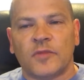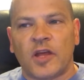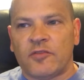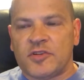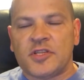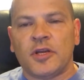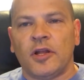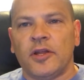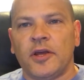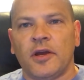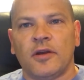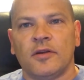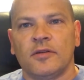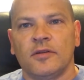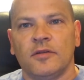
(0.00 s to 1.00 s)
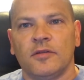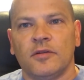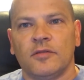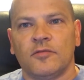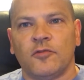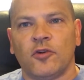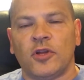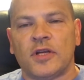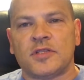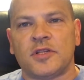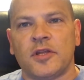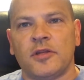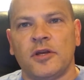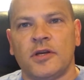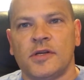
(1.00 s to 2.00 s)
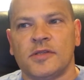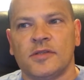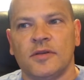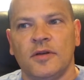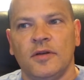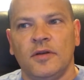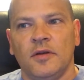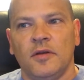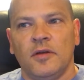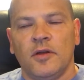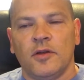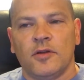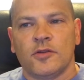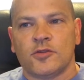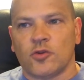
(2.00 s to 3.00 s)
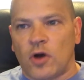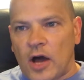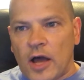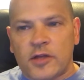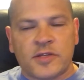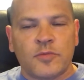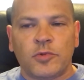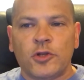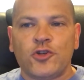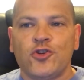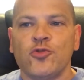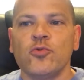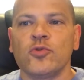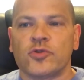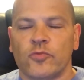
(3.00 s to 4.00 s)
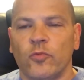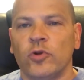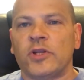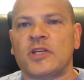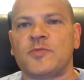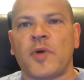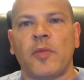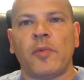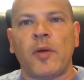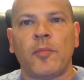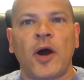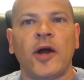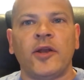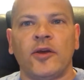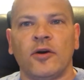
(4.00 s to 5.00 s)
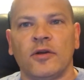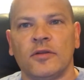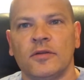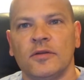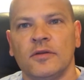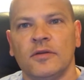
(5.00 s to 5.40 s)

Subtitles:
Every single year for the last 10 years. So I simply choose what I spend my money on.